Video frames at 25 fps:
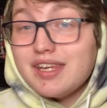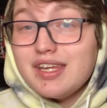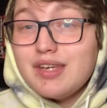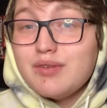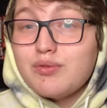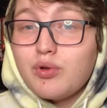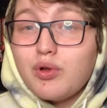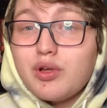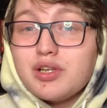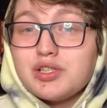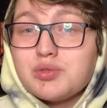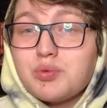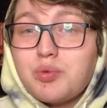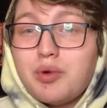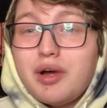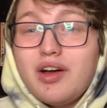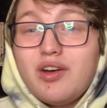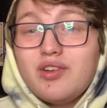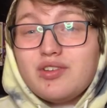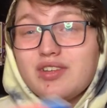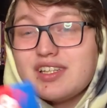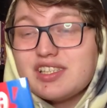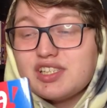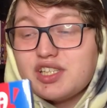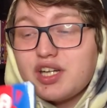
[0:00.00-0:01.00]
Evil as
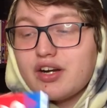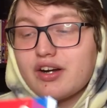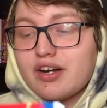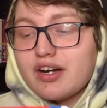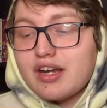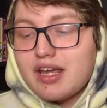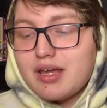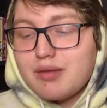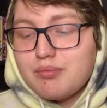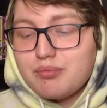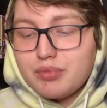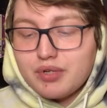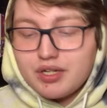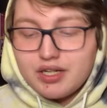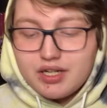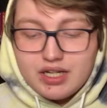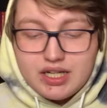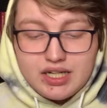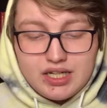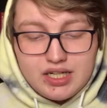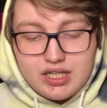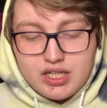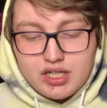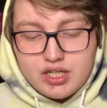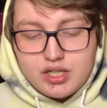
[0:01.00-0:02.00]
well, and they share a name, but
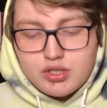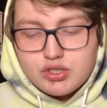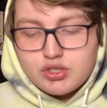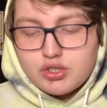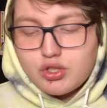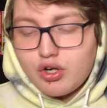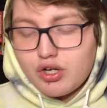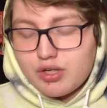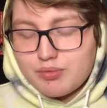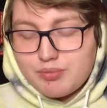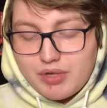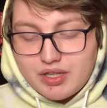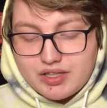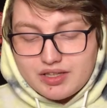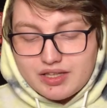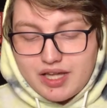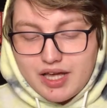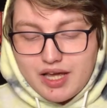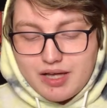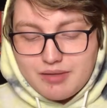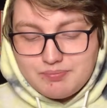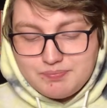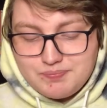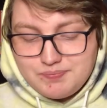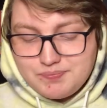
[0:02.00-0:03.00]
talking about
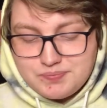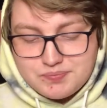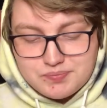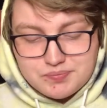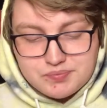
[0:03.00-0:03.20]
that,